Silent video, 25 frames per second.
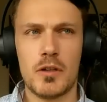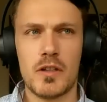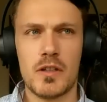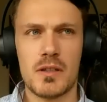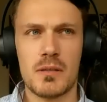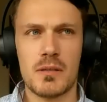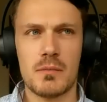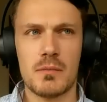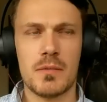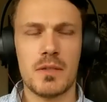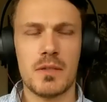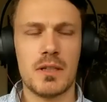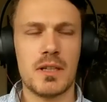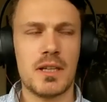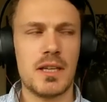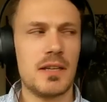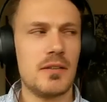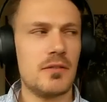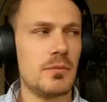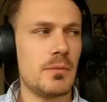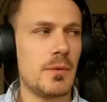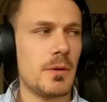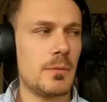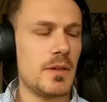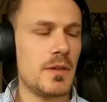some, I
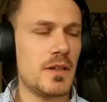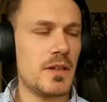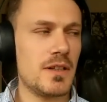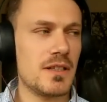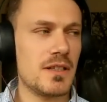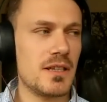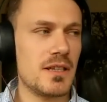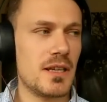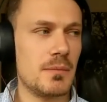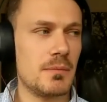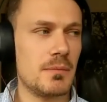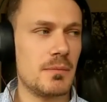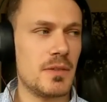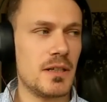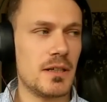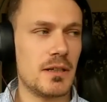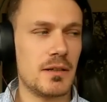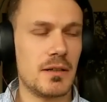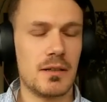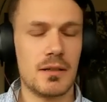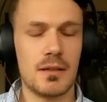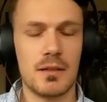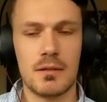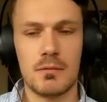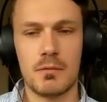can't remember his name, like
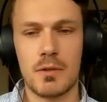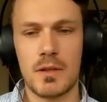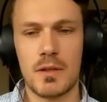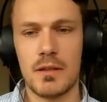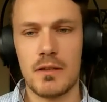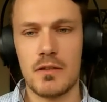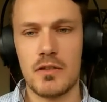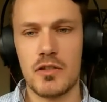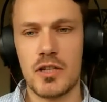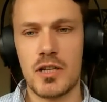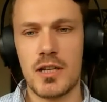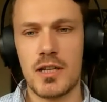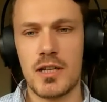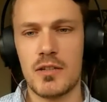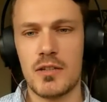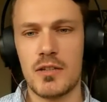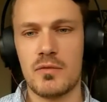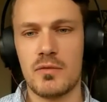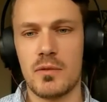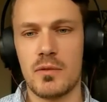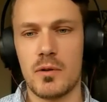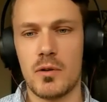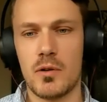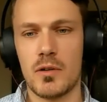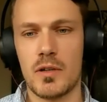when the
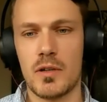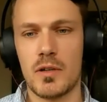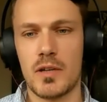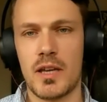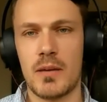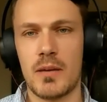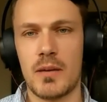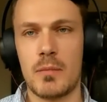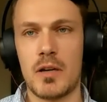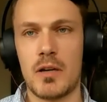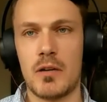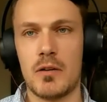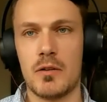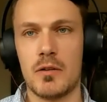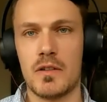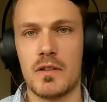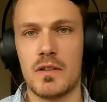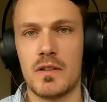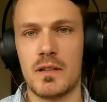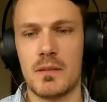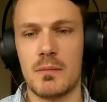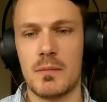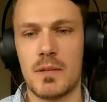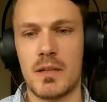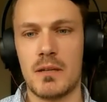GH4 came out,
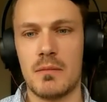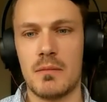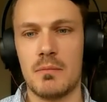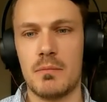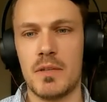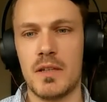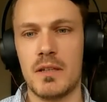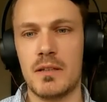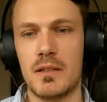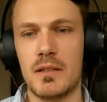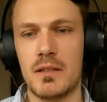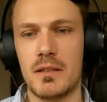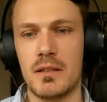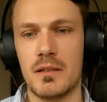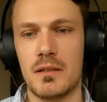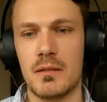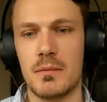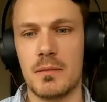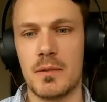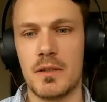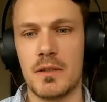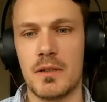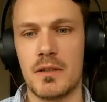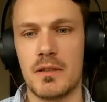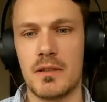they made a big deal
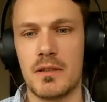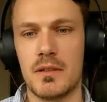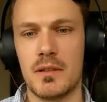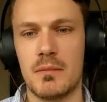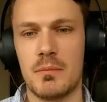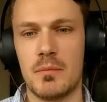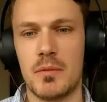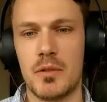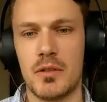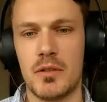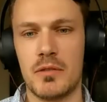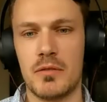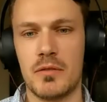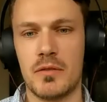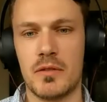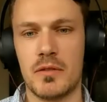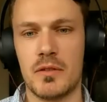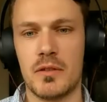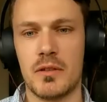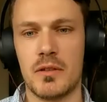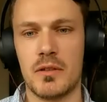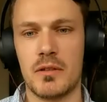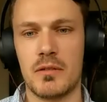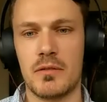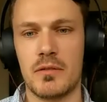about bird
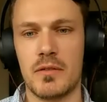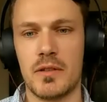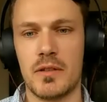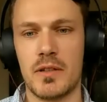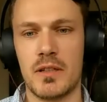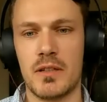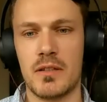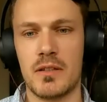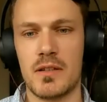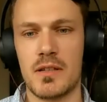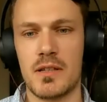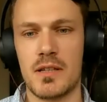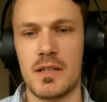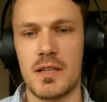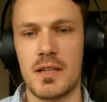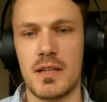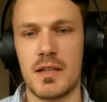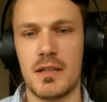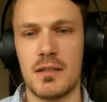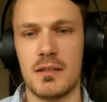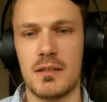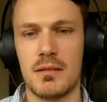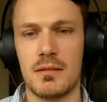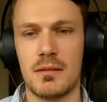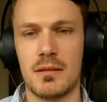photography because it
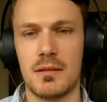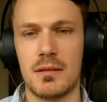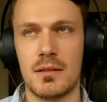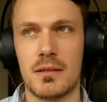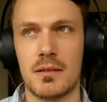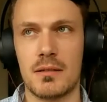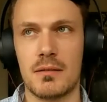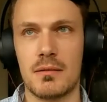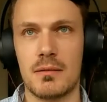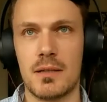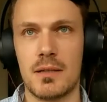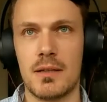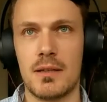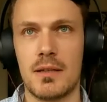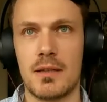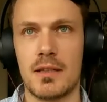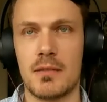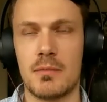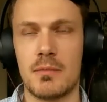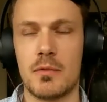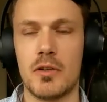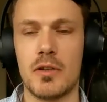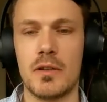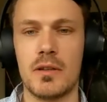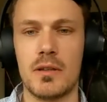had, like, at
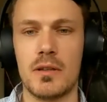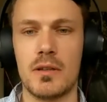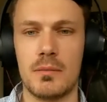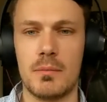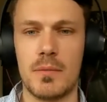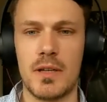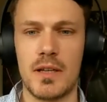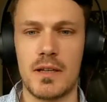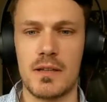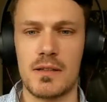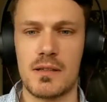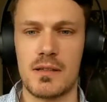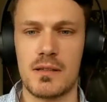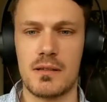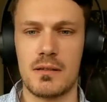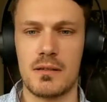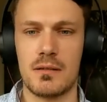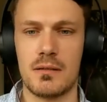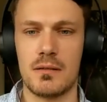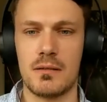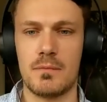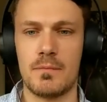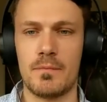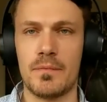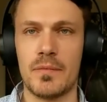that point, the best
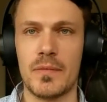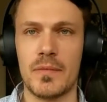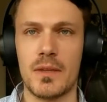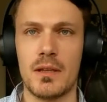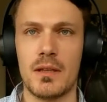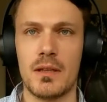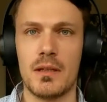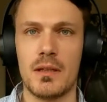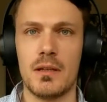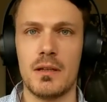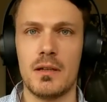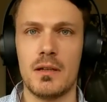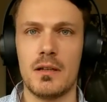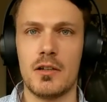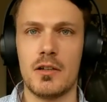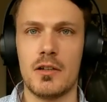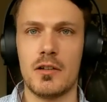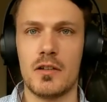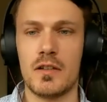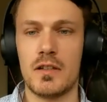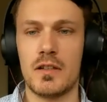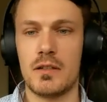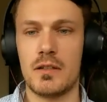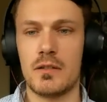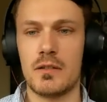
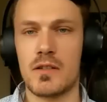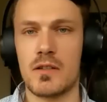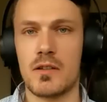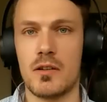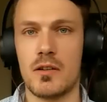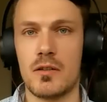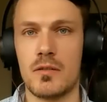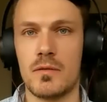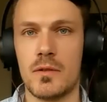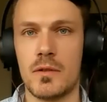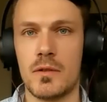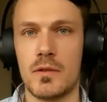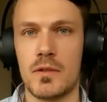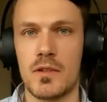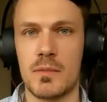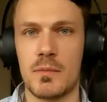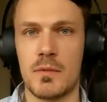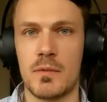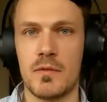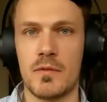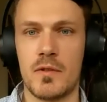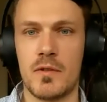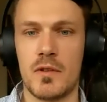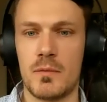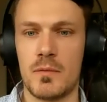continuous autofocus
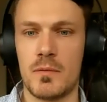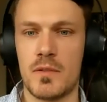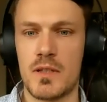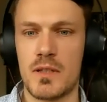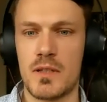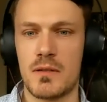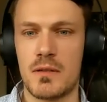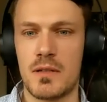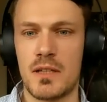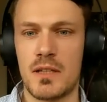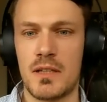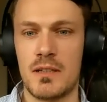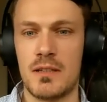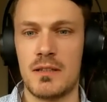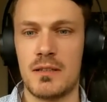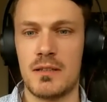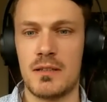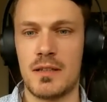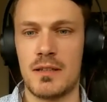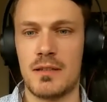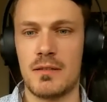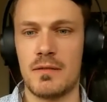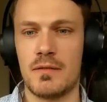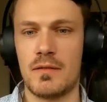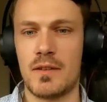performance
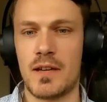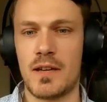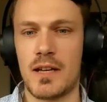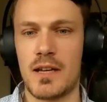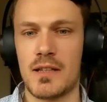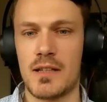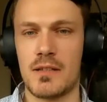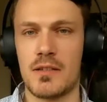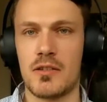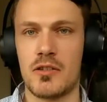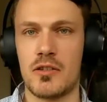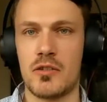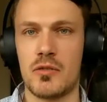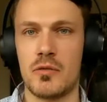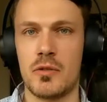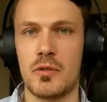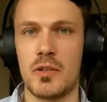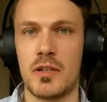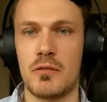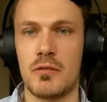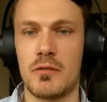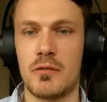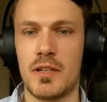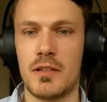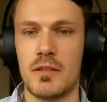and the fastest
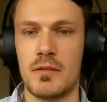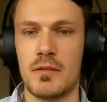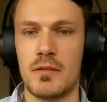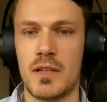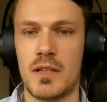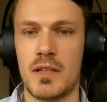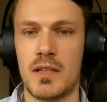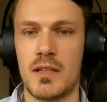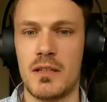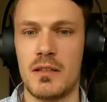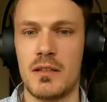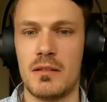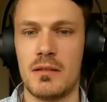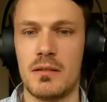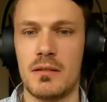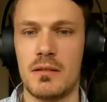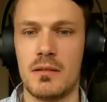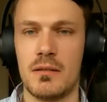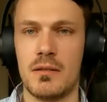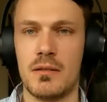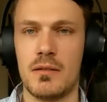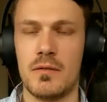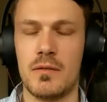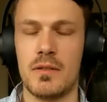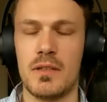shooting rate of any
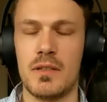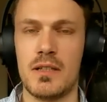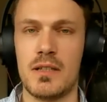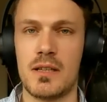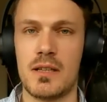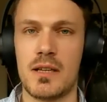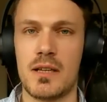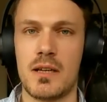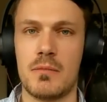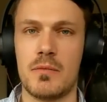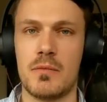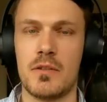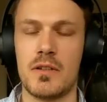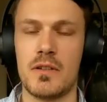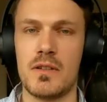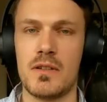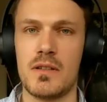of these cameras.